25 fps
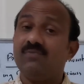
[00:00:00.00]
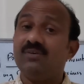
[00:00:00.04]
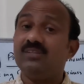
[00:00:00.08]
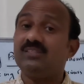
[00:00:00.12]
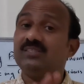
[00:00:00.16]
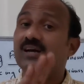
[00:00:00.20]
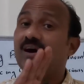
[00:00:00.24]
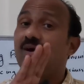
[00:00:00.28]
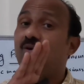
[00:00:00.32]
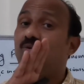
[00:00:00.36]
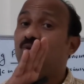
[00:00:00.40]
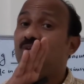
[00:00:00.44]

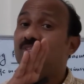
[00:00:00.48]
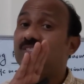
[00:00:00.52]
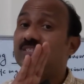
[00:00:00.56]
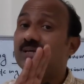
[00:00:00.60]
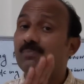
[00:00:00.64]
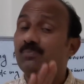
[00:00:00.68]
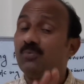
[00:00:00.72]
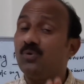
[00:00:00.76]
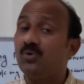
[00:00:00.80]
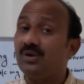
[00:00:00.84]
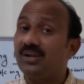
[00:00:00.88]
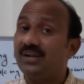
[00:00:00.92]
Without
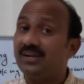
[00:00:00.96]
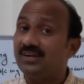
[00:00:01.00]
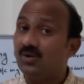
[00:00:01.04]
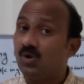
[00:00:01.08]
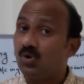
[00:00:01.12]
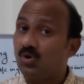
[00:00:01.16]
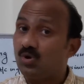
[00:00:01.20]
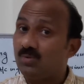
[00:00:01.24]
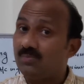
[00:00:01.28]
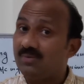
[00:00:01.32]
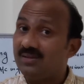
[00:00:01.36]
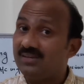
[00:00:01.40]
supporting
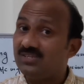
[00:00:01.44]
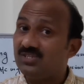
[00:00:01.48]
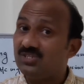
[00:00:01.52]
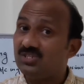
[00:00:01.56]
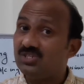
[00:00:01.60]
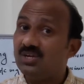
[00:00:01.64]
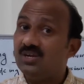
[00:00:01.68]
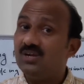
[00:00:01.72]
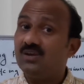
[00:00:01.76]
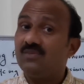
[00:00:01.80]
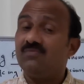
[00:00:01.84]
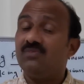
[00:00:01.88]

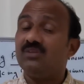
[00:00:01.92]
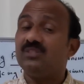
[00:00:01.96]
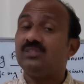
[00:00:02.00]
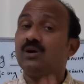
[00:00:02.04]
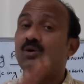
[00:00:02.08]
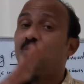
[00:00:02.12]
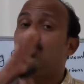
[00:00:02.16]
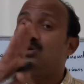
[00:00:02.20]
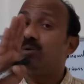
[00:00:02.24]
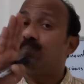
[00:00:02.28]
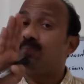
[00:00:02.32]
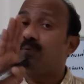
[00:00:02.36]
documents,
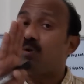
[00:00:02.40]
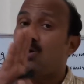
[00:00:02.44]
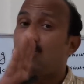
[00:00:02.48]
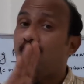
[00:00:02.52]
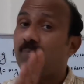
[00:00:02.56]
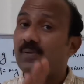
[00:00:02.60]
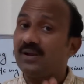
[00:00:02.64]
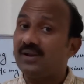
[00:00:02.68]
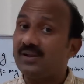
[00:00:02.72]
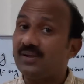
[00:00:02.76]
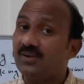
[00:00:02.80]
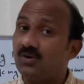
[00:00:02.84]
without
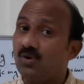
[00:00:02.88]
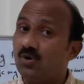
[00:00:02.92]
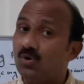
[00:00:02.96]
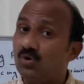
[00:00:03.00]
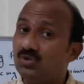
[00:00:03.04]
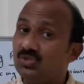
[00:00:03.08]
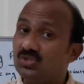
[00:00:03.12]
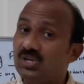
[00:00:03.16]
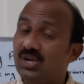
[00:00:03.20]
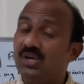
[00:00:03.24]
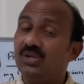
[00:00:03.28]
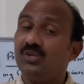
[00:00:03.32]
proper
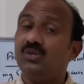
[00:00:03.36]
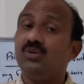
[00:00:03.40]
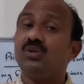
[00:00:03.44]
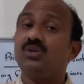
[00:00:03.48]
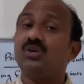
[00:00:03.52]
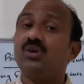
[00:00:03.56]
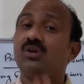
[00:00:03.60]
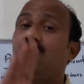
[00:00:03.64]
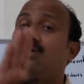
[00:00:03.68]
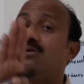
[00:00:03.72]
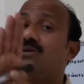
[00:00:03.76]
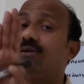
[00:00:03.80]
records,
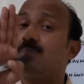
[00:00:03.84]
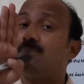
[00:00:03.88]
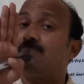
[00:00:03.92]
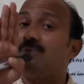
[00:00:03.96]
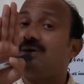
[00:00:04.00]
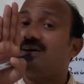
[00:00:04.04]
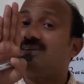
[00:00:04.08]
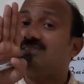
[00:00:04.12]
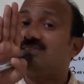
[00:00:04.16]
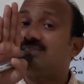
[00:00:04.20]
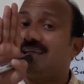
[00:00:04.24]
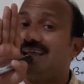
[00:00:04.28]
you cannot
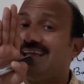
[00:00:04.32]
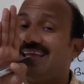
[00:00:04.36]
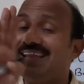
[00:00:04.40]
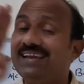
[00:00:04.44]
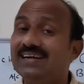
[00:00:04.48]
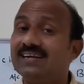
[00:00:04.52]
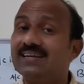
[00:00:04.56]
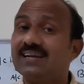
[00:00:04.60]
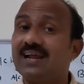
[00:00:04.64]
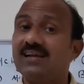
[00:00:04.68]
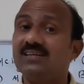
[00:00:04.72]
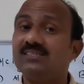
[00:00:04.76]
pass
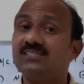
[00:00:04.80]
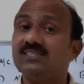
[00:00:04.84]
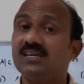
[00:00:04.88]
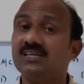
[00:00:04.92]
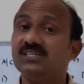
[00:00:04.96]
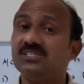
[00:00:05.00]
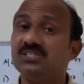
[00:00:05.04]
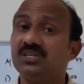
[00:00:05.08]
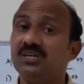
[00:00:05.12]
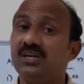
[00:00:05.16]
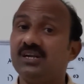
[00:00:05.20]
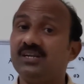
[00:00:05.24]
any
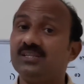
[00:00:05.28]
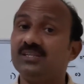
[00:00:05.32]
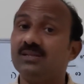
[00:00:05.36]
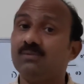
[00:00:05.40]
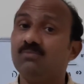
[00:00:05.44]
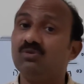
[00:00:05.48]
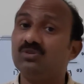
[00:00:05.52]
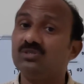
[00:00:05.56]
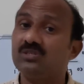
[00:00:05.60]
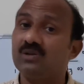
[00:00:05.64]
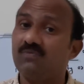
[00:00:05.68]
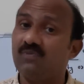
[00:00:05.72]
transaction in
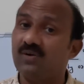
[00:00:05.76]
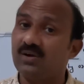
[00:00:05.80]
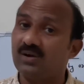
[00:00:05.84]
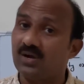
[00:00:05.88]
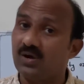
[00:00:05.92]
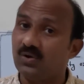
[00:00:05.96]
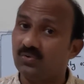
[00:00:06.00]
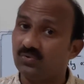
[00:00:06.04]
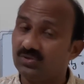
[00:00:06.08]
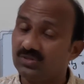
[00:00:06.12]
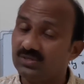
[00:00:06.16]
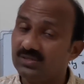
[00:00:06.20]
the books of
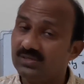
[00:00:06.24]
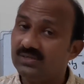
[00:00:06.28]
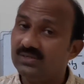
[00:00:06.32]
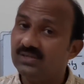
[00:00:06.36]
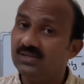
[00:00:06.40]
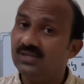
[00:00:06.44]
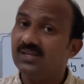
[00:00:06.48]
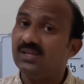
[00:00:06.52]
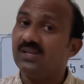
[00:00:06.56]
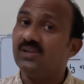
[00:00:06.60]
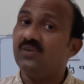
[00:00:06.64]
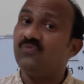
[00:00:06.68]
account.
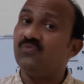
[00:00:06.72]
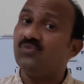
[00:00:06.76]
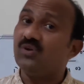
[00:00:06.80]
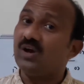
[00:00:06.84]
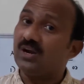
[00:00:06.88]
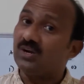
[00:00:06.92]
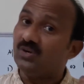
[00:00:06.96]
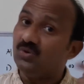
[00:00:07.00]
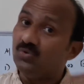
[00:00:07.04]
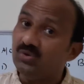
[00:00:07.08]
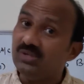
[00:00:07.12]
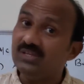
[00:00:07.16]
If
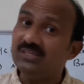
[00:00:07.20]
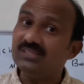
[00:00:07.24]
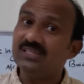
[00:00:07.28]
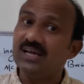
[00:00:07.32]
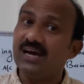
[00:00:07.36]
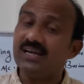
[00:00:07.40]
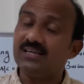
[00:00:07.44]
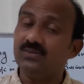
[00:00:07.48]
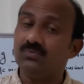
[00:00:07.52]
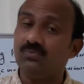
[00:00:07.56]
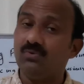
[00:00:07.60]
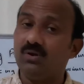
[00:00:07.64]
you are doing
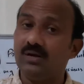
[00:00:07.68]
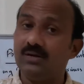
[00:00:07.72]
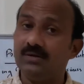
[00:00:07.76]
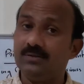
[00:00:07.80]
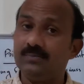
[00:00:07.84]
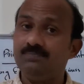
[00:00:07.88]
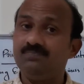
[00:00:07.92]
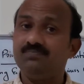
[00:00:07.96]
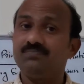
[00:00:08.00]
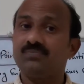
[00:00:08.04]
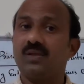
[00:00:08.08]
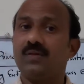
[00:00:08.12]
that
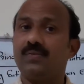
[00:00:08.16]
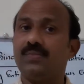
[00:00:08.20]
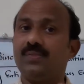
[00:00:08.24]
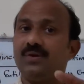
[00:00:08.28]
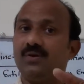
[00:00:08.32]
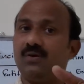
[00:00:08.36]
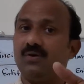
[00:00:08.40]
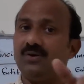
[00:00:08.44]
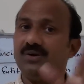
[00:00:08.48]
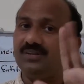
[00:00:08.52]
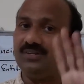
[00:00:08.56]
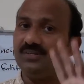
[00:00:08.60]
one,
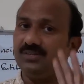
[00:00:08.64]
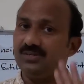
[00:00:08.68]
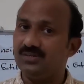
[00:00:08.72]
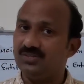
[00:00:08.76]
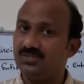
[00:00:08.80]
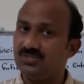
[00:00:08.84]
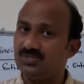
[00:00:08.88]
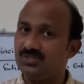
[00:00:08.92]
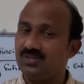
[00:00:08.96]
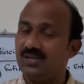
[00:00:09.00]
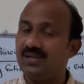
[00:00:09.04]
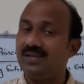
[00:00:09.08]
the
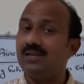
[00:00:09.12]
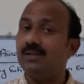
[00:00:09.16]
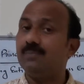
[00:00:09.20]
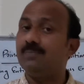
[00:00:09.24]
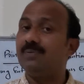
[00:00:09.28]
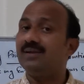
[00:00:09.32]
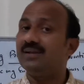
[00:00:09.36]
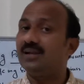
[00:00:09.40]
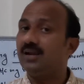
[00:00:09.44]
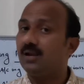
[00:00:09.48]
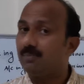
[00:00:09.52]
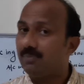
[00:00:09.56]
auditors,
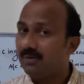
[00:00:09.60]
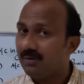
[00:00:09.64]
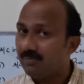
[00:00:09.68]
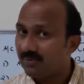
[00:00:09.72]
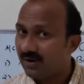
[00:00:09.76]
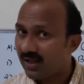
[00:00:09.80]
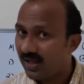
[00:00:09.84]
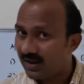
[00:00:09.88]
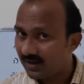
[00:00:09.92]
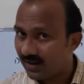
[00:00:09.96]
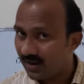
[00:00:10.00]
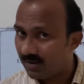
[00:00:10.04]
independent
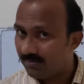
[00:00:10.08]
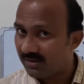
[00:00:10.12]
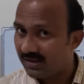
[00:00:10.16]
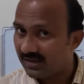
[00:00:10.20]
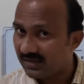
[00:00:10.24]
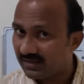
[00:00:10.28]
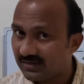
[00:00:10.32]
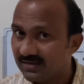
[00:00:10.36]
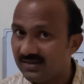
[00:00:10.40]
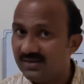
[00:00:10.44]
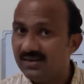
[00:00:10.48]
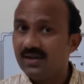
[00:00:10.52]
people are
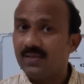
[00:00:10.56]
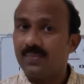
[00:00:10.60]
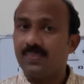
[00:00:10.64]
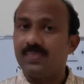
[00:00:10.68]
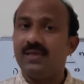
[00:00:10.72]
coming.